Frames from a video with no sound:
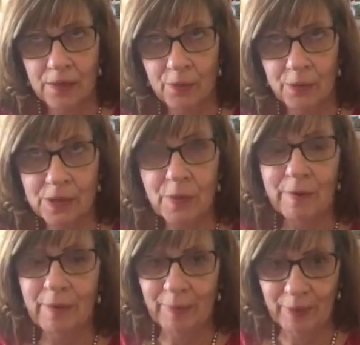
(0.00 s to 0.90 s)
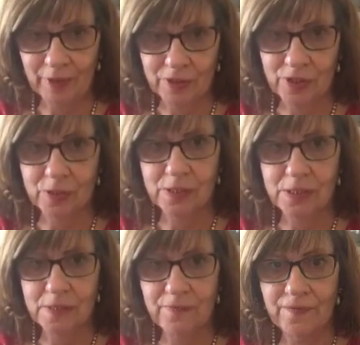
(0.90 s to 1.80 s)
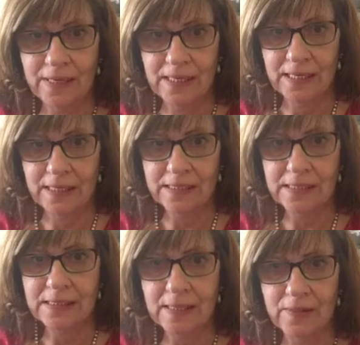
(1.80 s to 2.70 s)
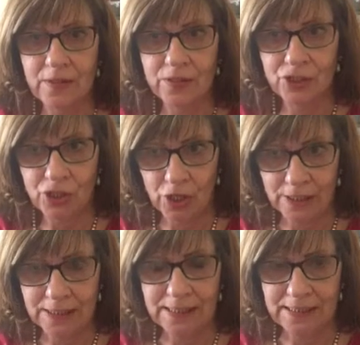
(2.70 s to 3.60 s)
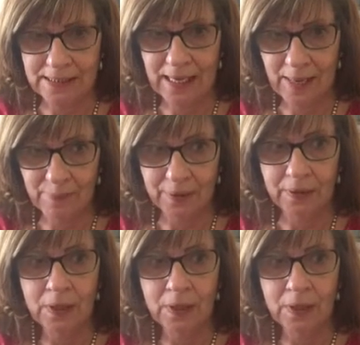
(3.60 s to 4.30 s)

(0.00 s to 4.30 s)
the reason why we write progress notes is that it isn't in the chart, it didn't happen.